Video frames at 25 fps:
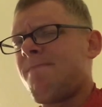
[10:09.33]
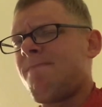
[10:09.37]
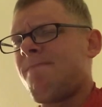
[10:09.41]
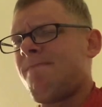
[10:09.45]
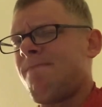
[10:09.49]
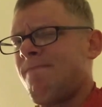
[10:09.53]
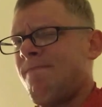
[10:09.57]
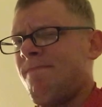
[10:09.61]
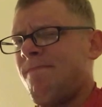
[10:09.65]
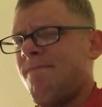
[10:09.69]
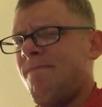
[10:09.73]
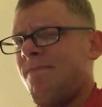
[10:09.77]

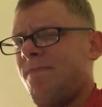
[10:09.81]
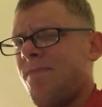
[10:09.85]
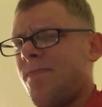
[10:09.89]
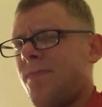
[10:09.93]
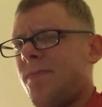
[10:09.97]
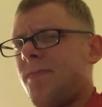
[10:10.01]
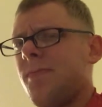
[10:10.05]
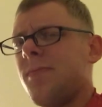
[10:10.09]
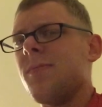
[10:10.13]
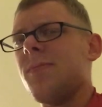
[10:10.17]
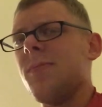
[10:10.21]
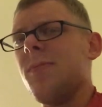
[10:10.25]
Now
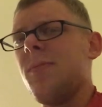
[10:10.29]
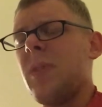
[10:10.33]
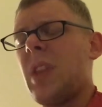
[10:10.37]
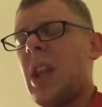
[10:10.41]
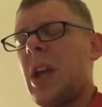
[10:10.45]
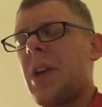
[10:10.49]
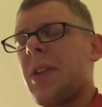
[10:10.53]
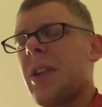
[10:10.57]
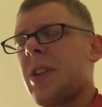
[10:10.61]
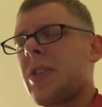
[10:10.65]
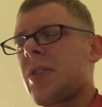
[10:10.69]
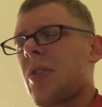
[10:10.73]

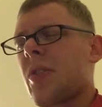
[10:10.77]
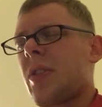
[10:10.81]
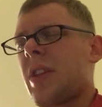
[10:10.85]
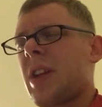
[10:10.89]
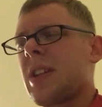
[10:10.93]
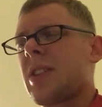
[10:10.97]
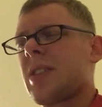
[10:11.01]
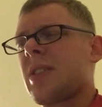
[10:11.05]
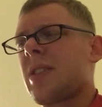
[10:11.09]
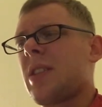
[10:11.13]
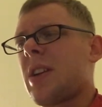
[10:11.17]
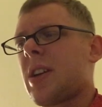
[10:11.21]
these are
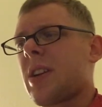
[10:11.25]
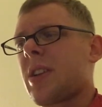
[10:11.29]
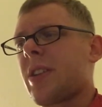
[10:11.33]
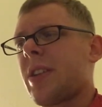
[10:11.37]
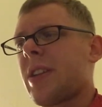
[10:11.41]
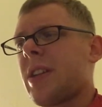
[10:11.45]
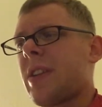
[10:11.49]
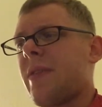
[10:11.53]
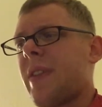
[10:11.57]
things luckily